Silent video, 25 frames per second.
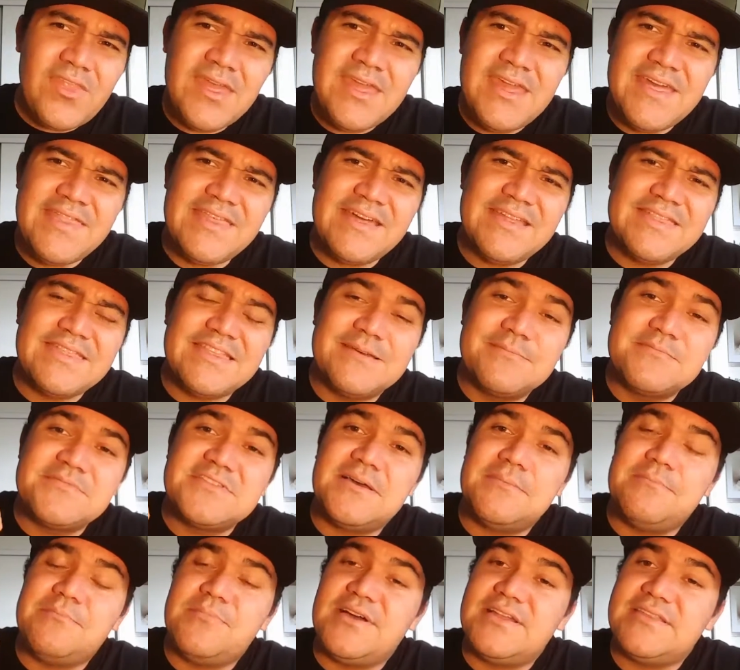Hit that
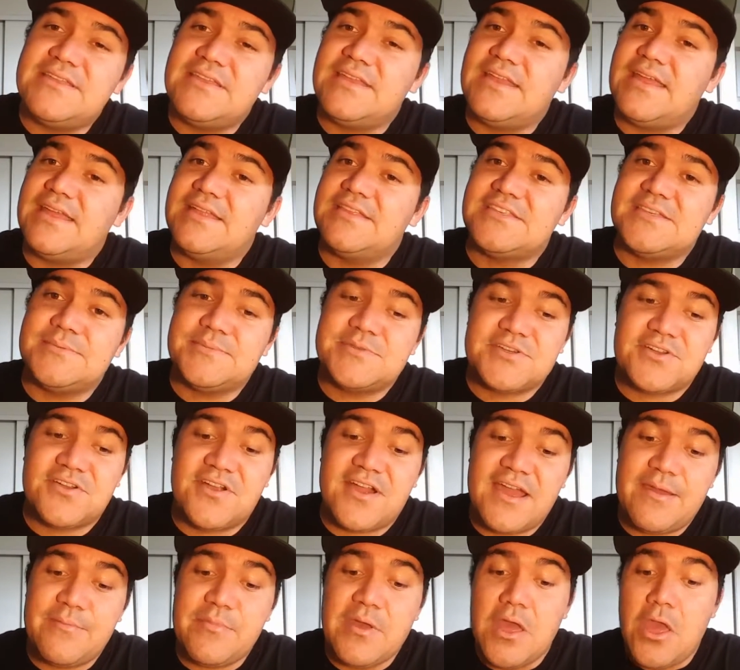thumbs up button and
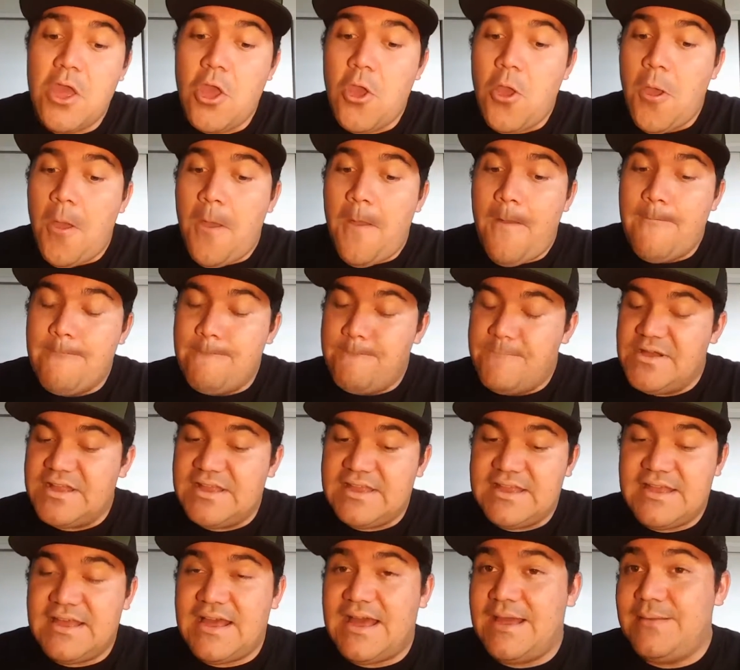subscribe.
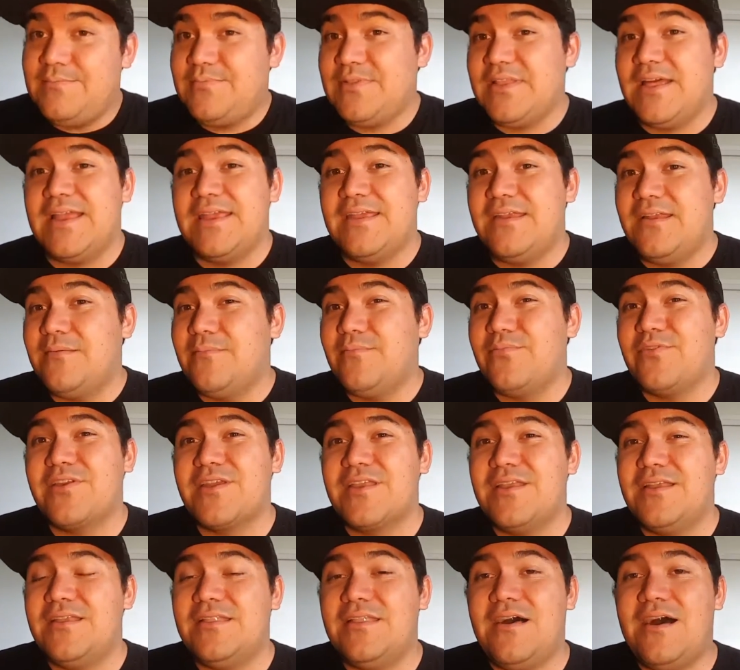But I'm planning on
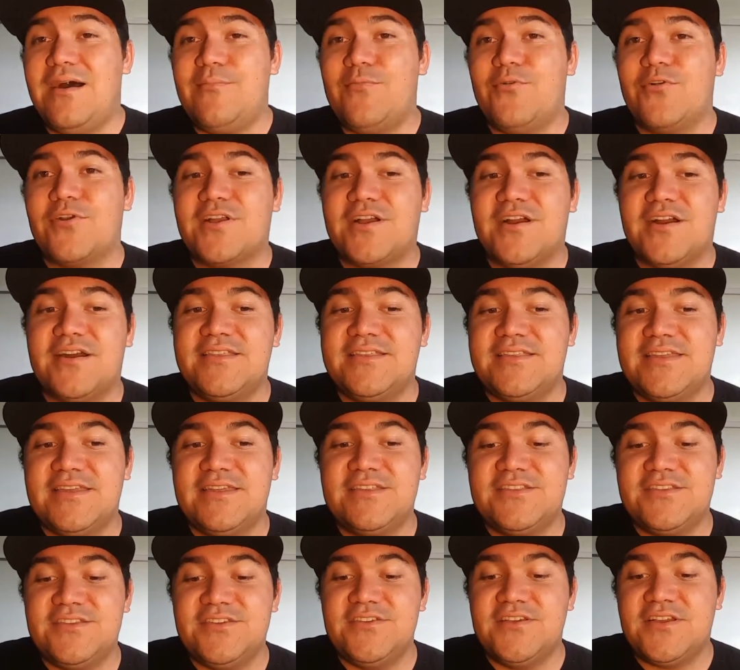bringing a lot more
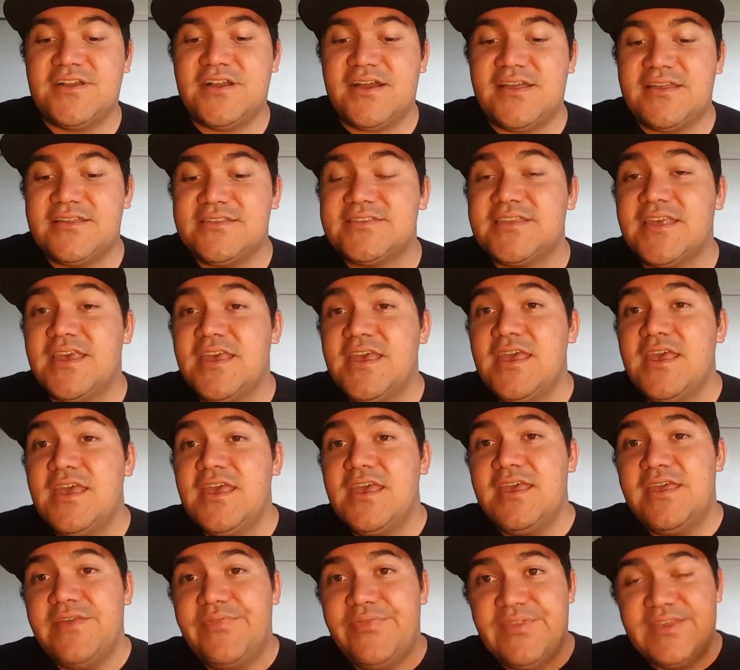content to you guys
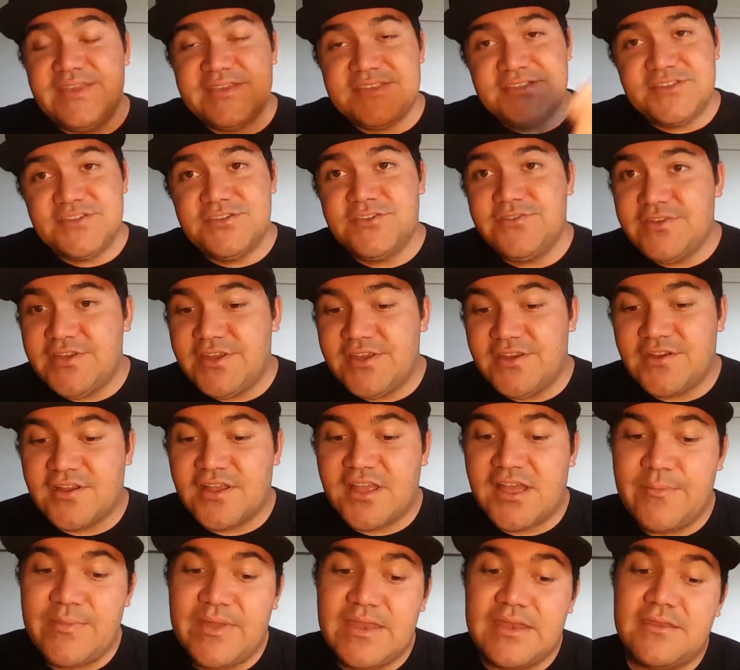in this new year
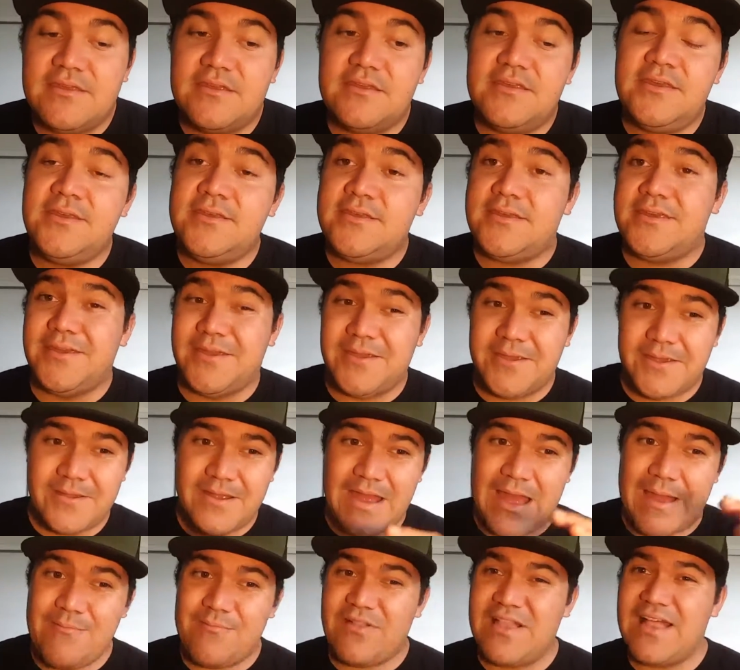coming.
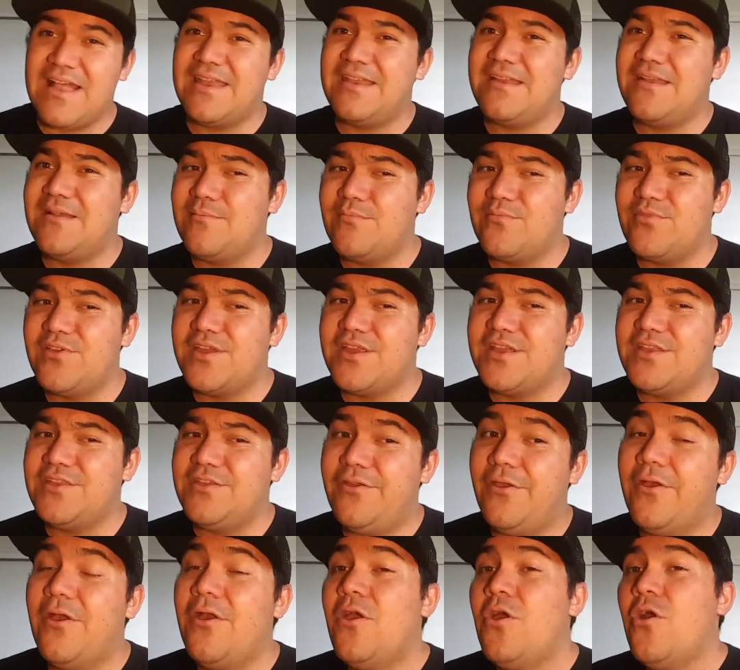I'm planning on bringing
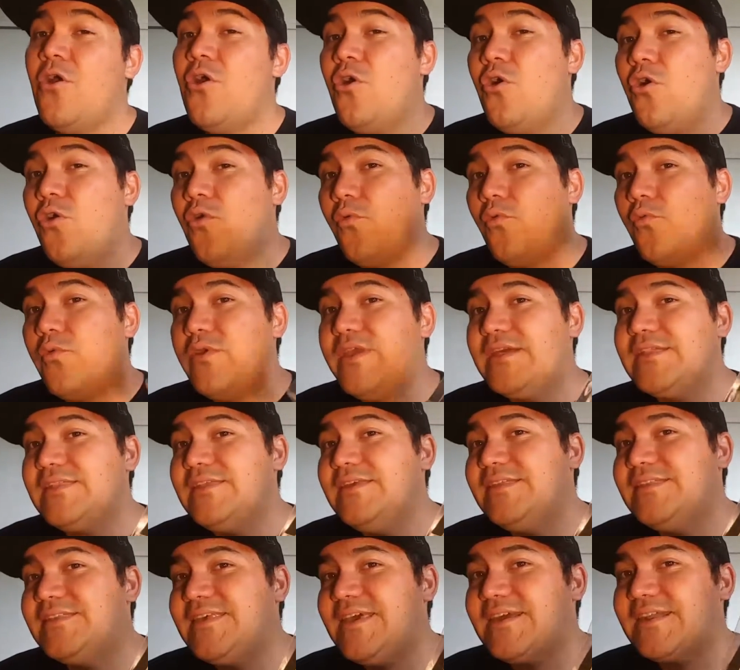you
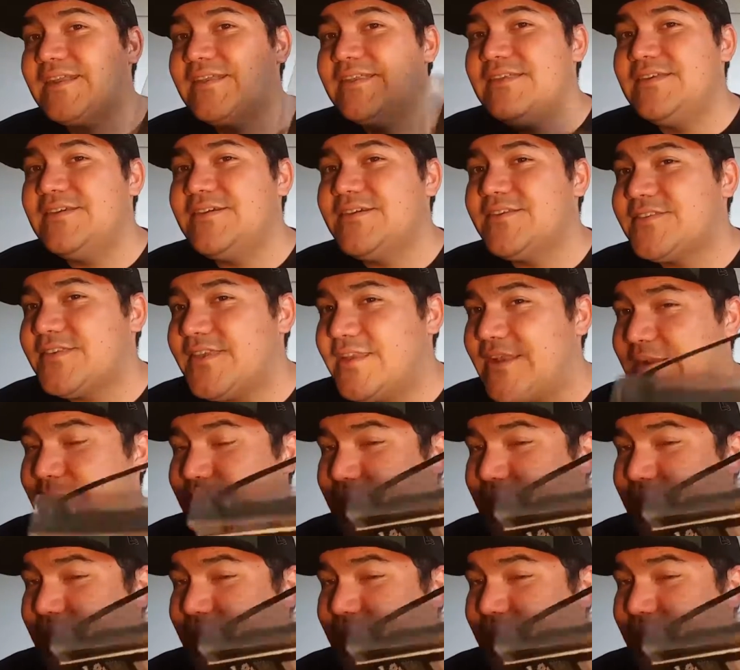weekly tech deals, and